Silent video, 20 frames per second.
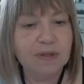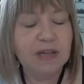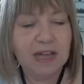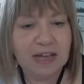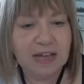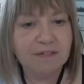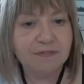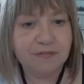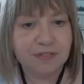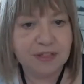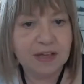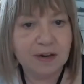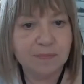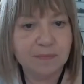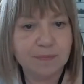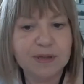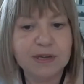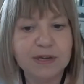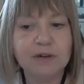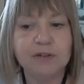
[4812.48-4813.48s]
have that,
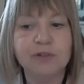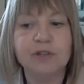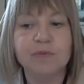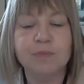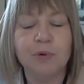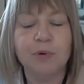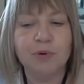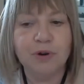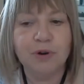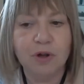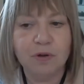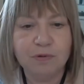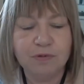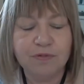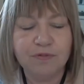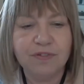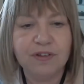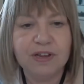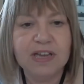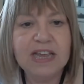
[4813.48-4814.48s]
because
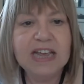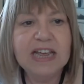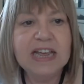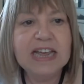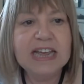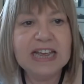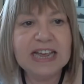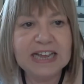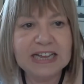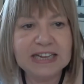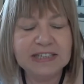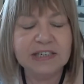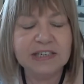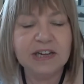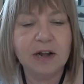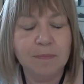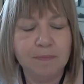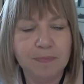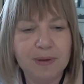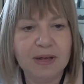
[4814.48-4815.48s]
pornography is
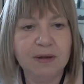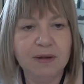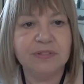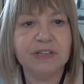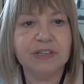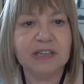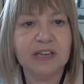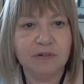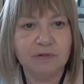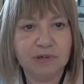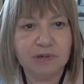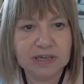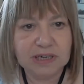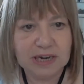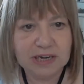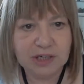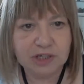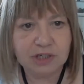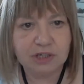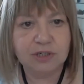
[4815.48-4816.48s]
about the
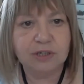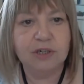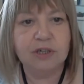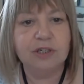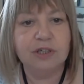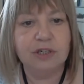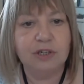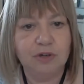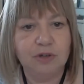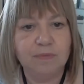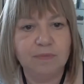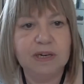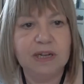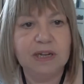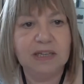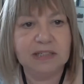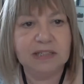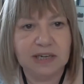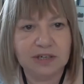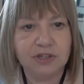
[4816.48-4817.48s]
degradation and
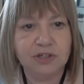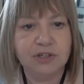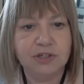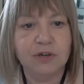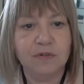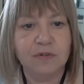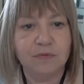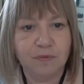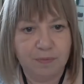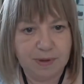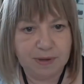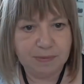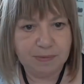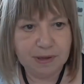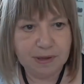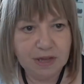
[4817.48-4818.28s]
dehumanization of women.